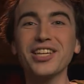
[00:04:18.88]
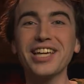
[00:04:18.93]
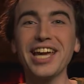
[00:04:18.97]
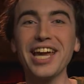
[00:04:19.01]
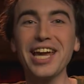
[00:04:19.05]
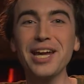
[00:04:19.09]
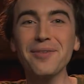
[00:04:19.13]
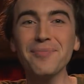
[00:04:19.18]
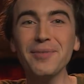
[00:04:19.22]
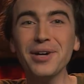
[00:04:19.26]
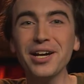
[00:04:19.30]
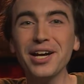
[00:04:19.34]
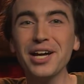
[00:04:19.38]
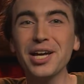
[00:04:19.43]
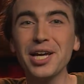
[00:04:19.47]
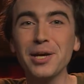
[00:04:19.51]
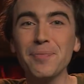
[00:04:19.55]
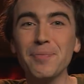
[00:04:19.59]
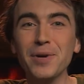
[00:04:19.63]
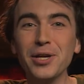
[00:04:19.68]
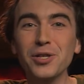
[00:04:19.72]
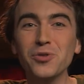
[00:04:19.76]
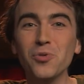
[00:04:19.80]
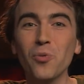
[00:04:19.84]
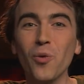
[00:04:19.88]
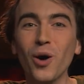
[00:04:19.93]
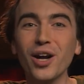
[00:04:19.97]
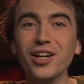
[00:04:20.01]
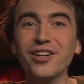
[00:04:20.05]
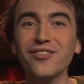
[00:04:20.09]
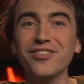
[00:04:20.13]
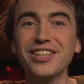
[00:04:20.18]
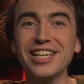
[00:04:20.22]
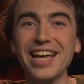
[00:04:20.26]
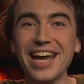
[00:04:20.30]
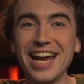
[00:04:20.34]
the game, he picks
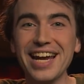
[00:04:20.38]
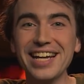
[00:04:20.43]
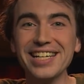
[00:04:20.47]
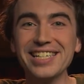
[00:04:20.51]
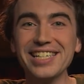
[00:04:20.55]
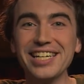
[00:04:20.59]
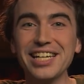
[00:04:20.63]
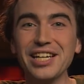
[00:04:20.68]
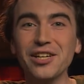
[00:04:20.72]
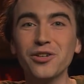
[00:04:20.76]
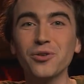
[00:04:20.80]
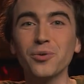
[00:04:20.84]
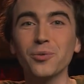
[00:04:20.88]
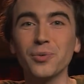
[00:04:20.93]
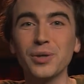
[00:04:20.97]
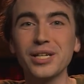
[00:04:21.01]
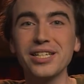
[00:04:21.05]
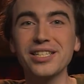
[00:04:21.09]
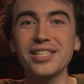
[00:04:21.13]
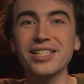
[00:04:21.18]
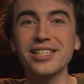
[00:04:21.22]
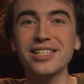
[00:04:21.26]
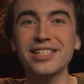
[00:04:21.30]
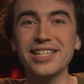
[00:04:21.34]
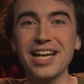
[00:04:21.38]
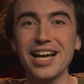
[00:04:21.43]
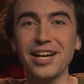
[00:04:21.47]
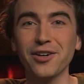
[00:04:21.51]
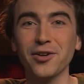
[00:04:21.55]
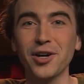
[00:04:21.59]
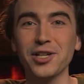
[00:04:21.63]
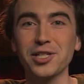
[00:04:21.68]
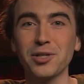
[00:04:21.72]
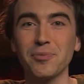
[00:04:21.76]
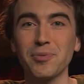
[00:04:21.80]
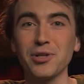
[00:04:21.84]
one of the 18 recent
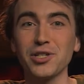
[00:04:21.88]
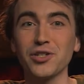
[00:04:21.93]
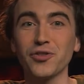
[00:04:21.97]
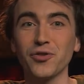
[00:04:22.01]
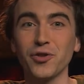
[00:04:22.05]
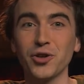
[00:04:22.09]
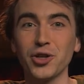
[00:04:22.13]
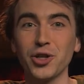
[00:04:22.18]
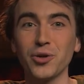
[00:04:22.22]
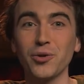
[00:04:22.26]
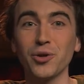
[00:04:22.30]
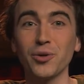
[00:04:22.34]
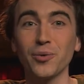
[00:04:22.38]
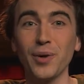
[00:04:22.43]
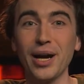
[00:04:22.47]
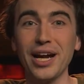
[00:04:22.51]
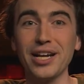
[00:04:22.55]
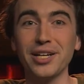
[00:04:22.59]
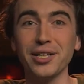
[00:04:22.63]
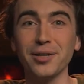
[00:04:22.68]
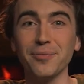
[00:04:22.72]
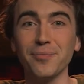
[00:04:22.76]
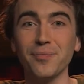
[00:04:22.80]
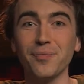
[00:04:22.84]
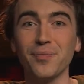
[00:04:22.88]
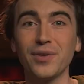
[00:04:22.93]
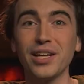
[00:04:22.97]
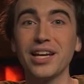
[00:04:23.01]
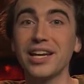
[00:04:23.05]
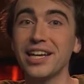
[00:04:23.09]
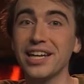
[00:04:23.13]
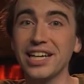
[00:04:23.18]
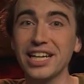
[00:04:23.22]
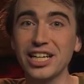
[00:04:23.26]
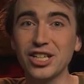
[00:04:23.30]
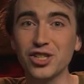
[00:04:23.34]
deck recipes for you at random.
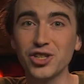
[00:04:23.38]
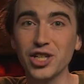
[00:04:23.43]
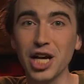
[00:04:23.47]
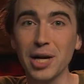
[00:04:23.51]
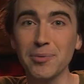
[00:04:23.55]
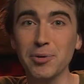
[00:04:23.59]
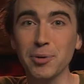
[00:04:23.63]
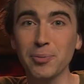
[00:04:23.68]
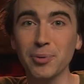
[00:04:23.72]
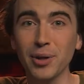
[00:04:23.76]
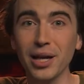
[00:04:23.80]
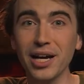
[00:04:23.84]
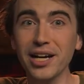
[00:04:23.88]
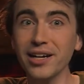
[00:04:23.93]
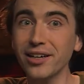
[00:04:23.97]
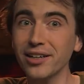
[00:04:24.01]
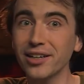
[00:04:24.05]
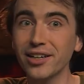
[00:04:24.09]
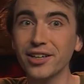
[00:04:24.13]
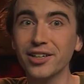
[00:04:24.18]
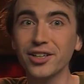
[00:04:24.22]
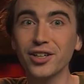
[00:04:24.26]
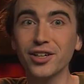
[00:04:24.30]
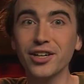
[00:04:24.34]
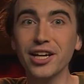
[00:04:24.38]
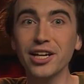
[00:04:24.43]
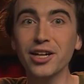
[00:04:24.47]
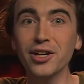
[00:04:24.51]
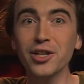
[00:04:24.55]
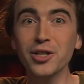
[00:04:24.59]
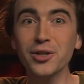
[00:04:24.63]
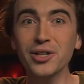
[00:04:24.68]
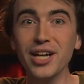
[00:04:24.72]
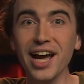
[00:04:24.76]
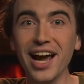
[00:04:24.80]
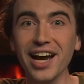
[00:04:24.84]
Each time you play, you'll get a
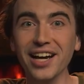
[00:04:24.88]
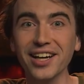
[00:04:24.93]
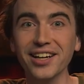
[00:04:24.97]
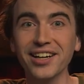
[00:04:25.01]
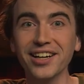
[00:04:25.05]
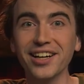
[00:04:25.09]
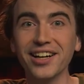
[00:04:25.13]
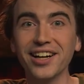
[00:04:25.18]
new deck.